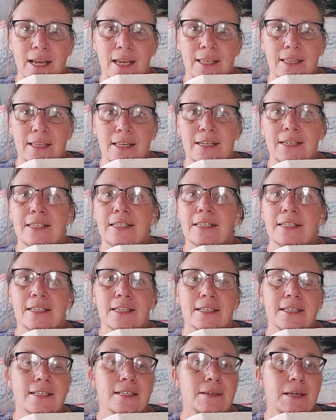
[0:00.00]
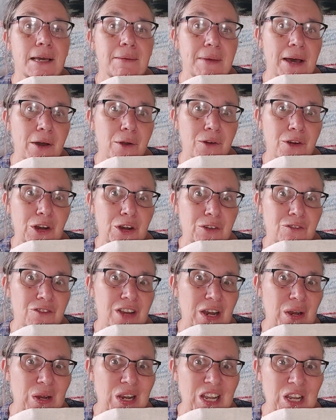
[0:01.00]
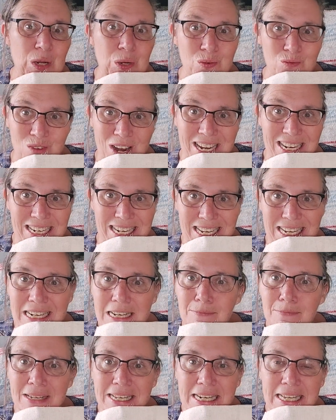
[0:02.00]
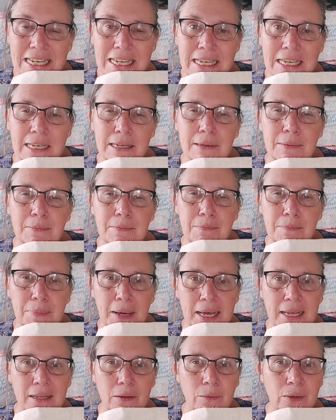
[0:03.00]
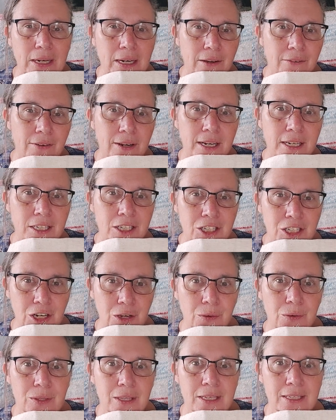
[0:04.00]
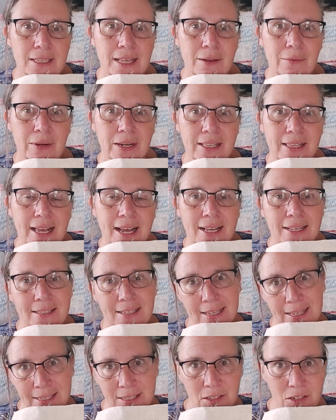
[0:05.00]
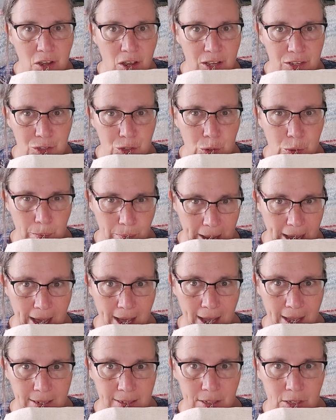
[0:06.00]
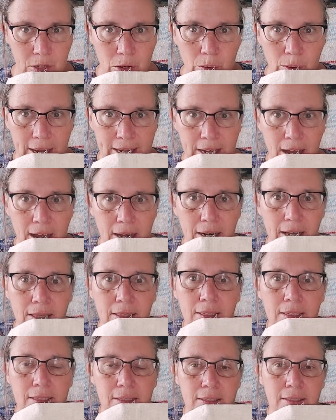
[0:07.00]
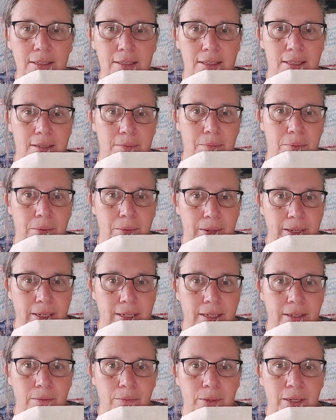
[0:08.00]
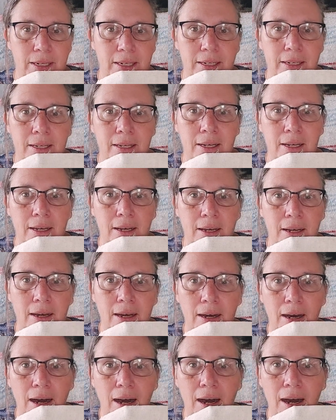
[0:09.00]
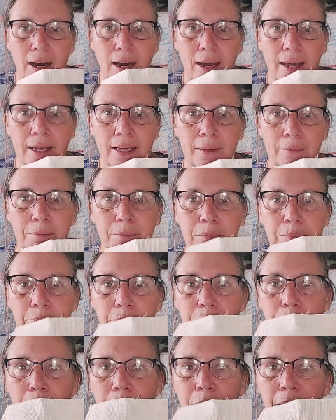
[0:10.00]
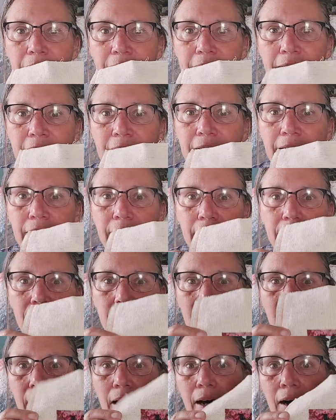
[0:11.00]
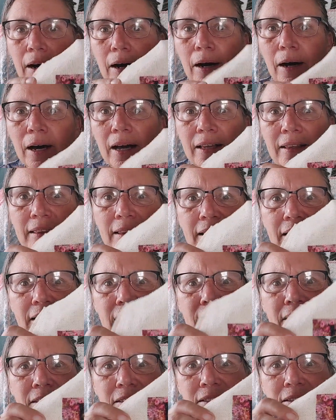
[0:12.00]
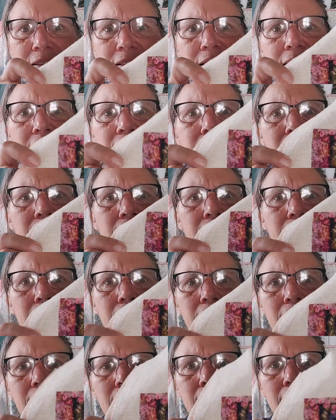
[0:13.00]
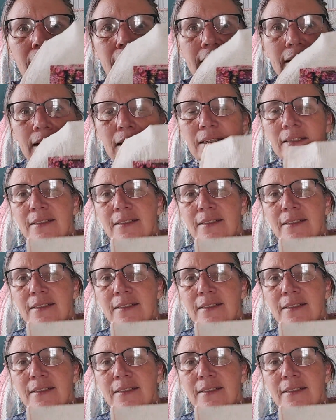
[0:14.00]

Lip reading: The detail doesn't come out very great in a mini, but whenever I show this, I realize it's not so bad. So I got a little disappointed when I put in, I think I gotta